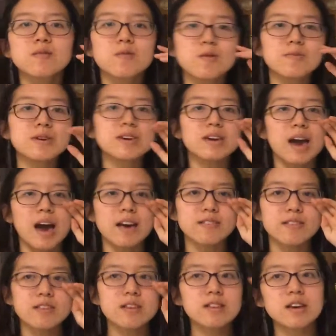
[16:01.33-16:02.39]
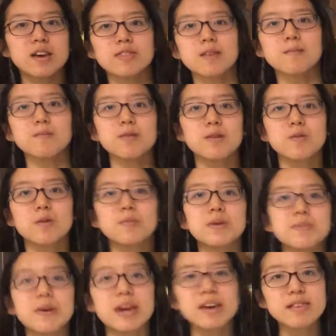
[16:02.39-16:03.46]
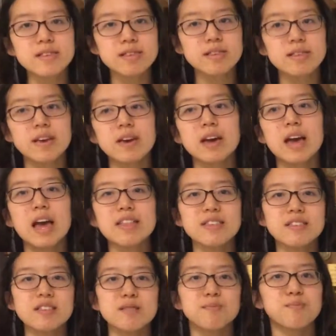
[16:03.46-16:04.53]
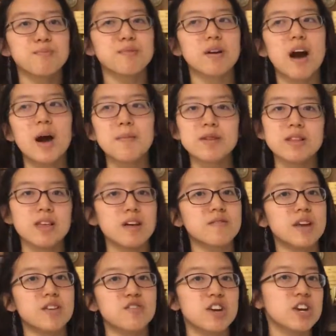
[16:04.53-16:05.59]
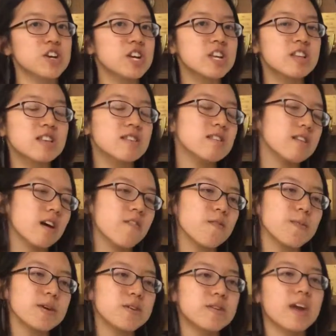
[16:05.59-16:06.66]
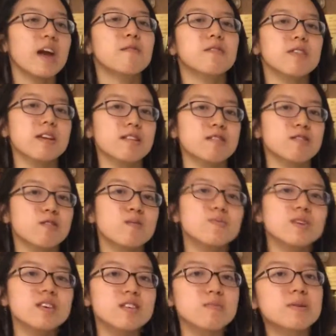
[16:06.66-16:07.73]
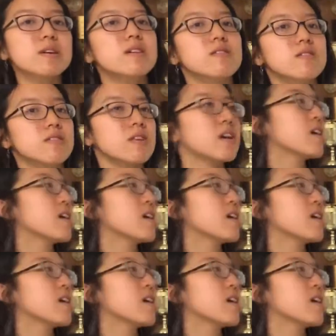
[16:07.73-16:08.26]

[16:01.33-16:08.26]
will be acid and then blue will be base, and this is common in a lot of titrations and stuff, but you can't really assume this because